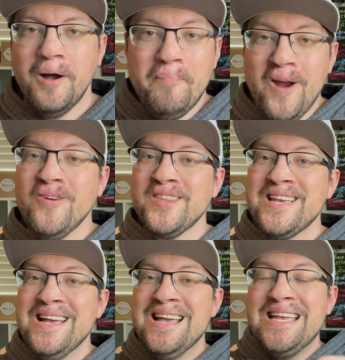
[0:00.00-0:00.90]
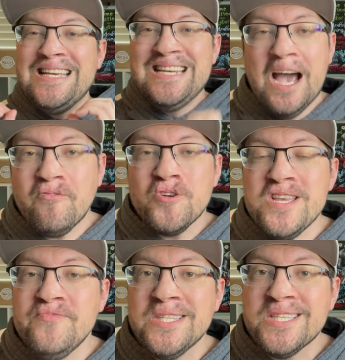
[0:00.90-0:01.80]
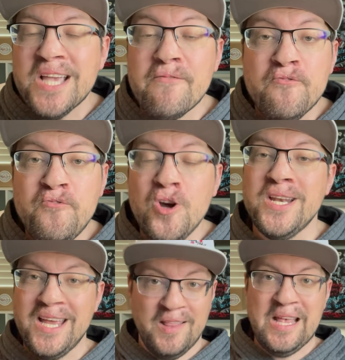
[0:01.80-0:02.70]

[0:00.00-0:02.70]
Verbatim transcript: Apparently, he never even set foot in